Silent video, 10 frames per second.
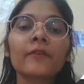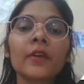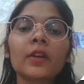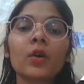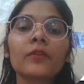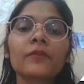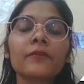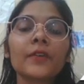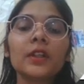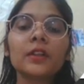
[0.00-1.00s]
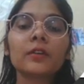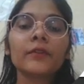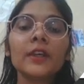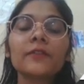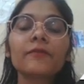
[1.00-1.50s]
one of
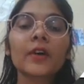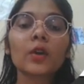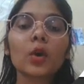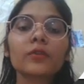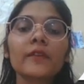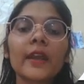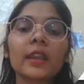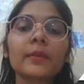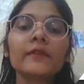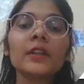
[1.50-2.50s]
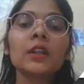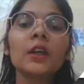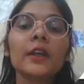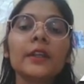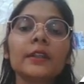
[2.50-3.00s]
the variable will
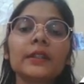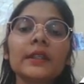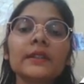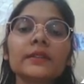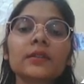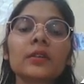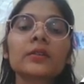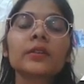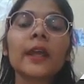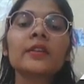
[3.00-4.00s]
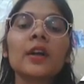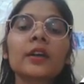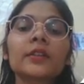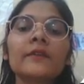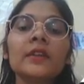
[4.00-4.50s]
increase, then the
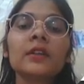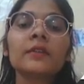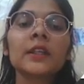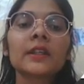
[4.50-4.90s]
other will